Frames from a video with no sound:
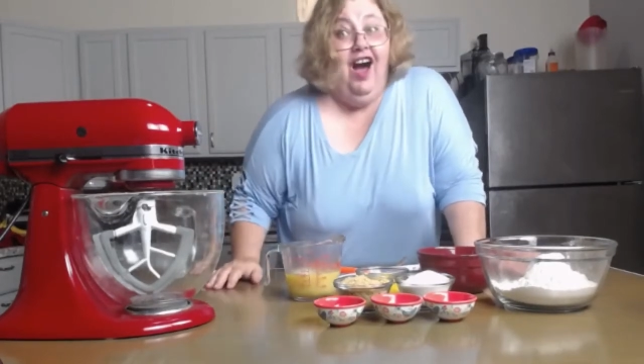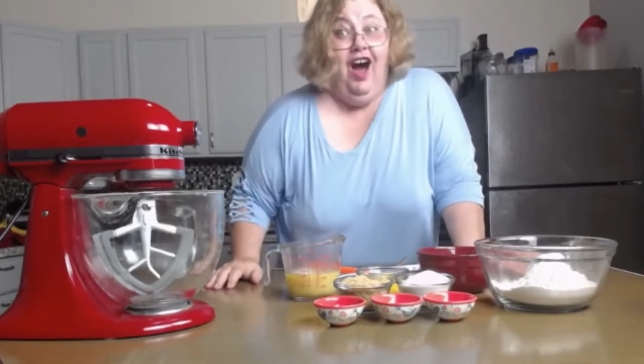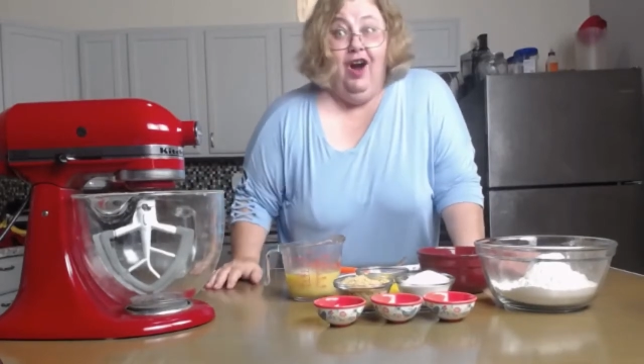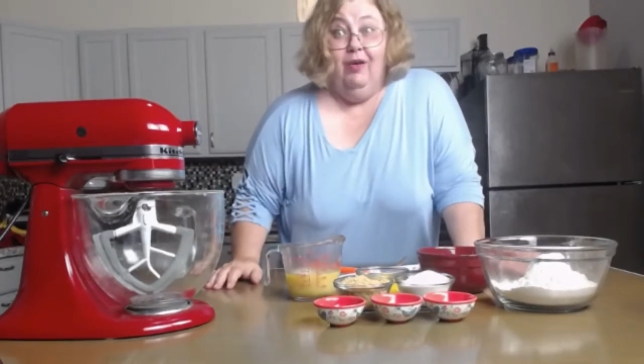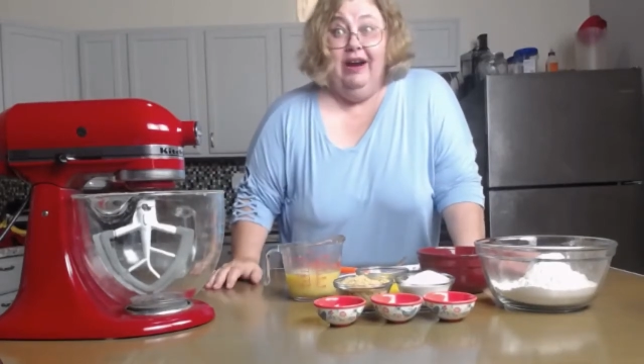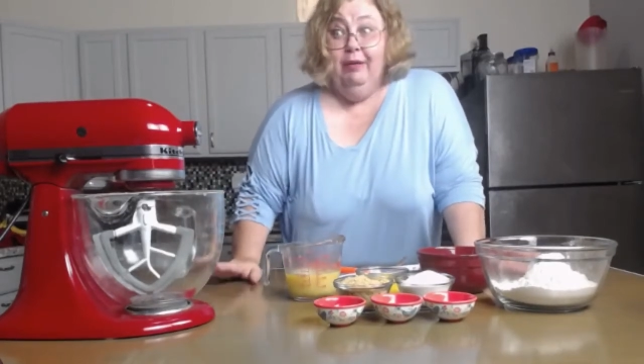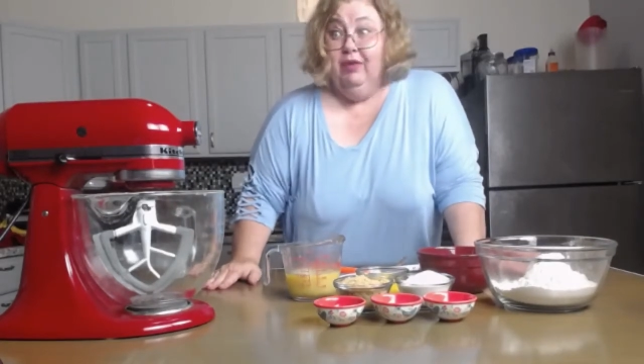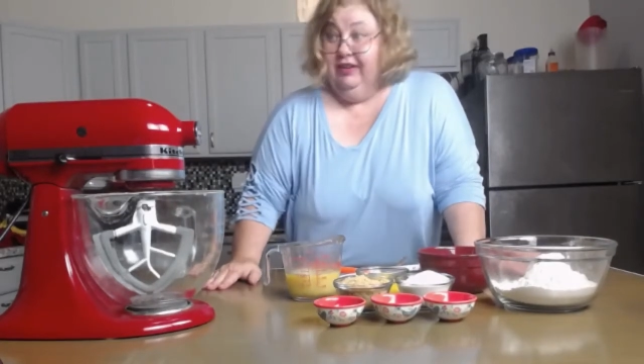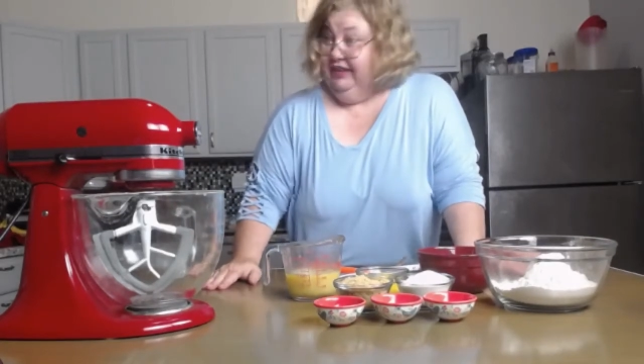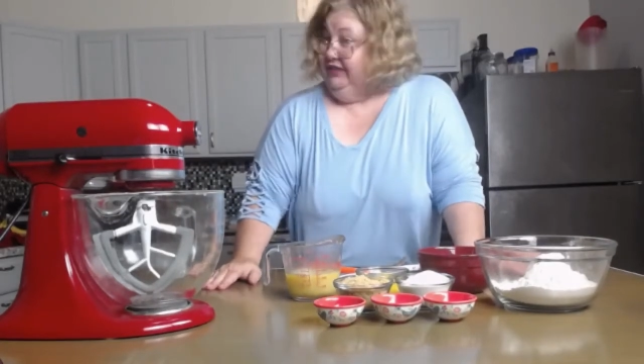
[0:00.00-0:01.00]
All right,
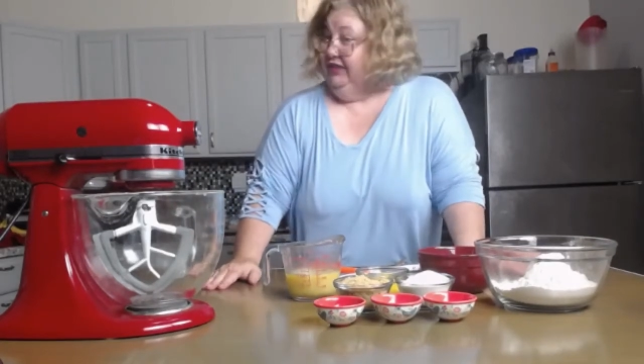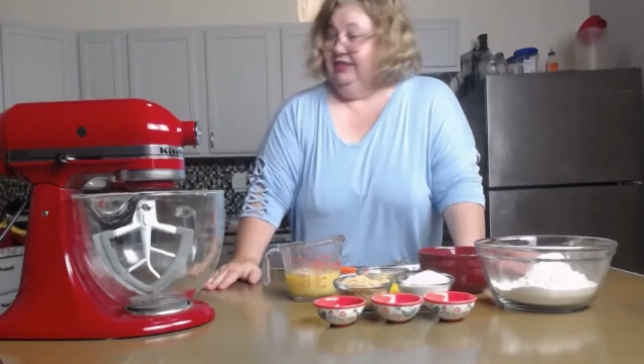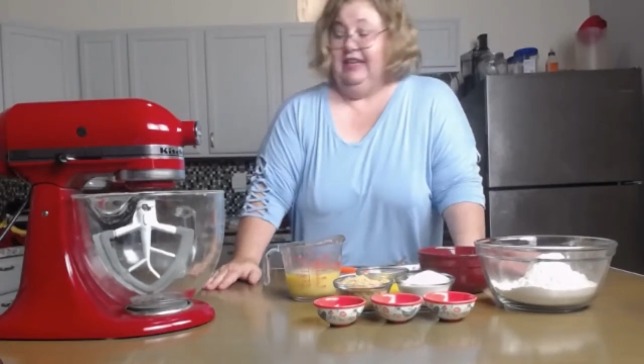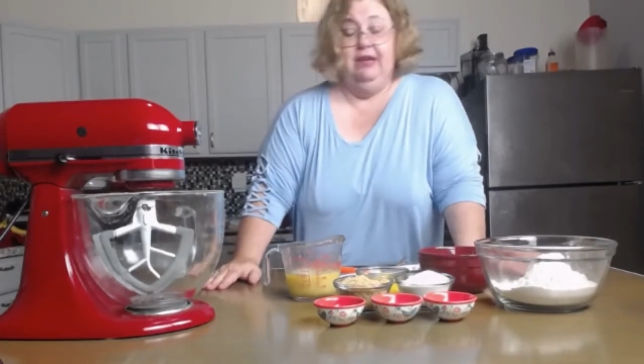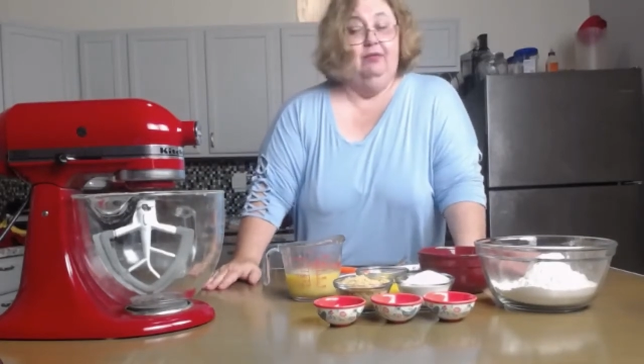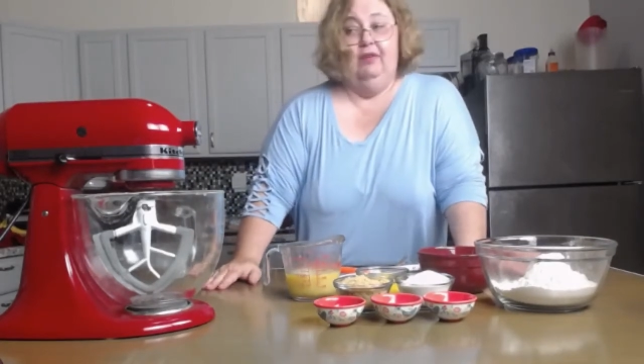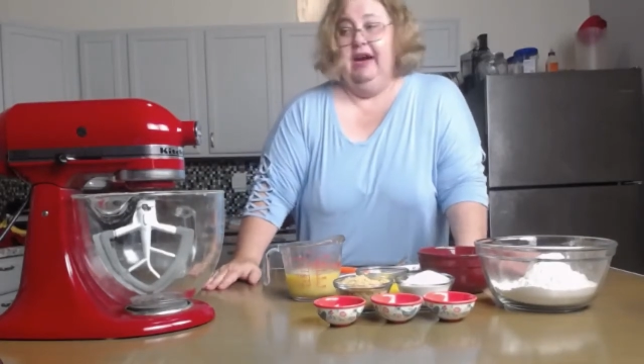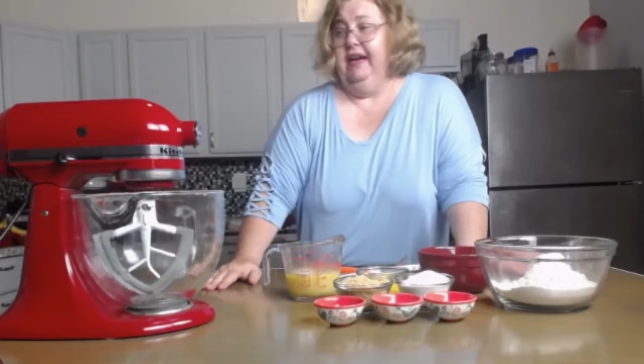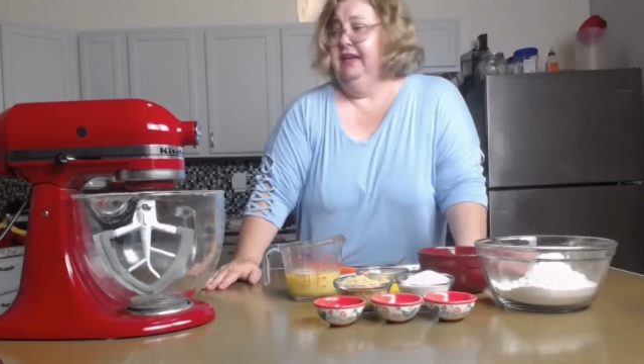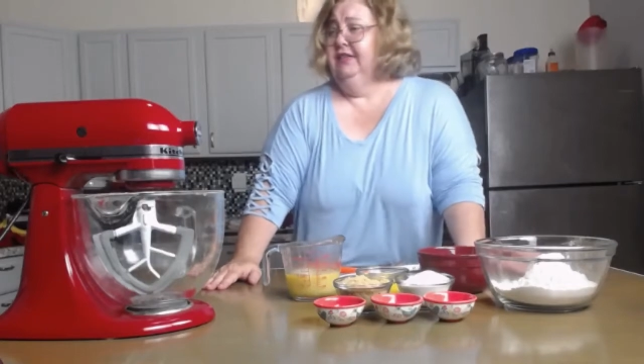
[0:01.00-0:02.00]
well, let's just get
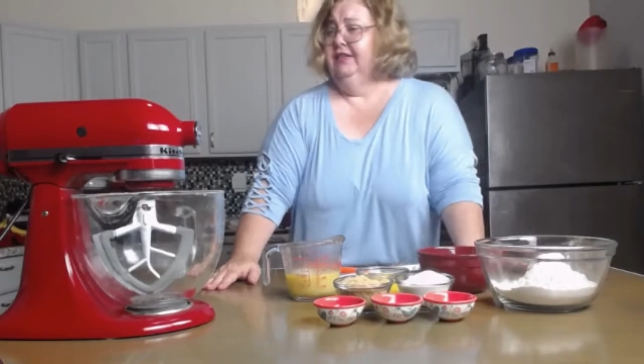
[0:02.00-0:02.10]
right into